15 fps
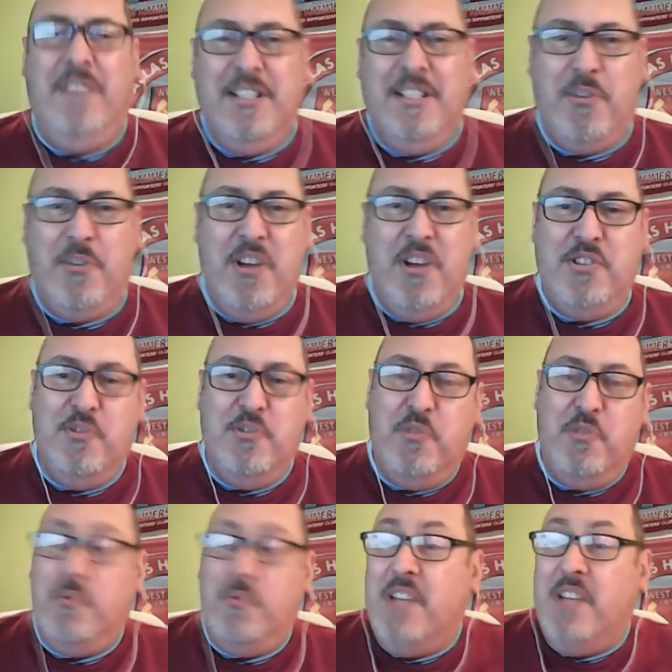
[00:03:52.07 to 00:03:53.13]
questions,
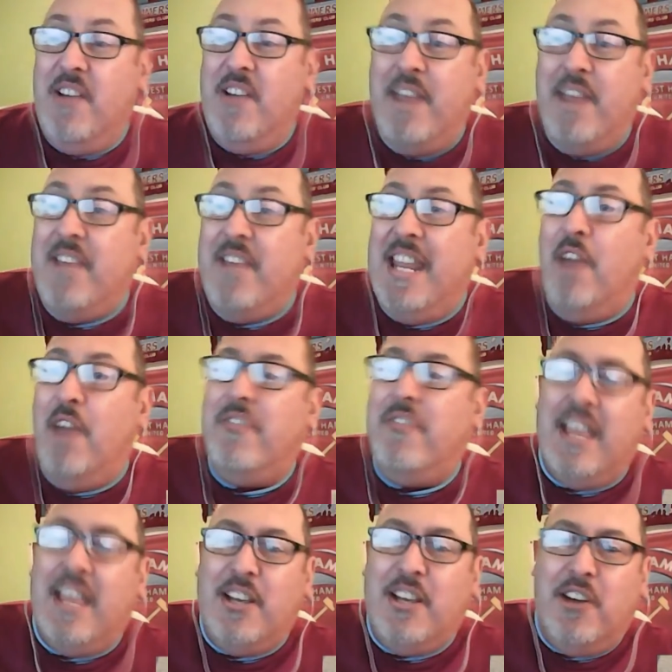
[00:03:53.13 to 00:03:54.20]
which we don't have any of,
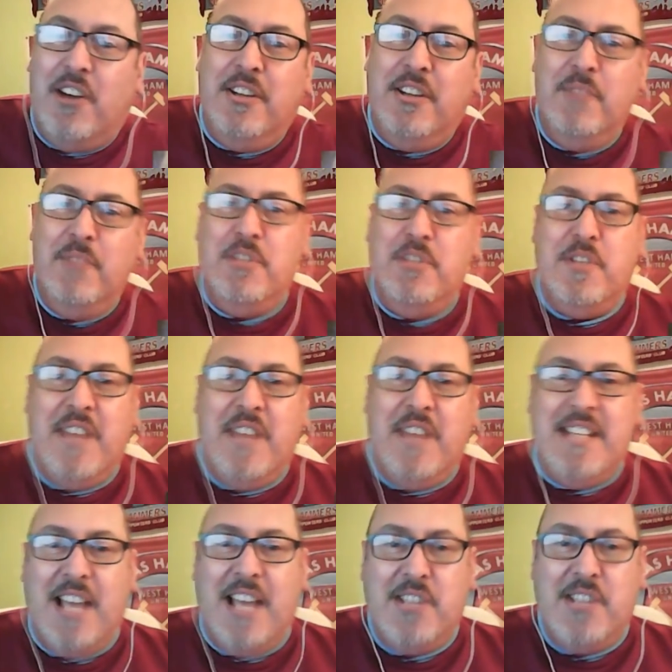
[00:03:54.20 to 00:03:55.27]
thank God, which is
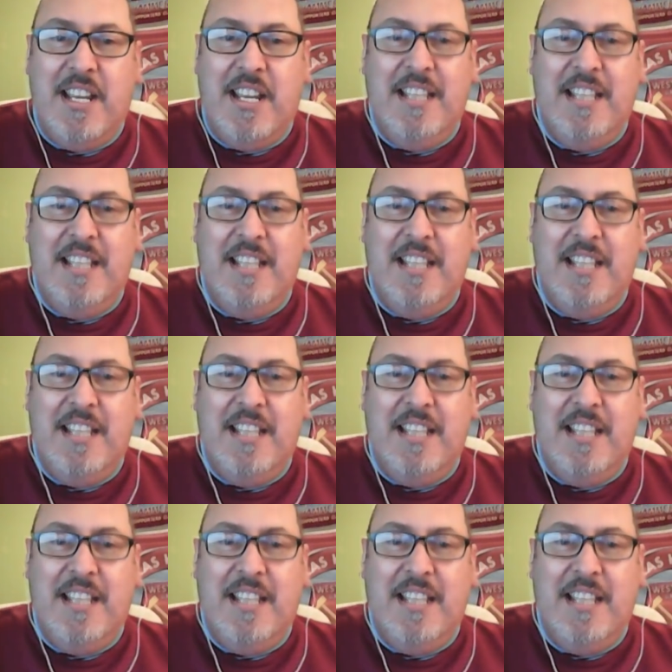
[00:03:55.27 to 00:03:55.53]
fantastic.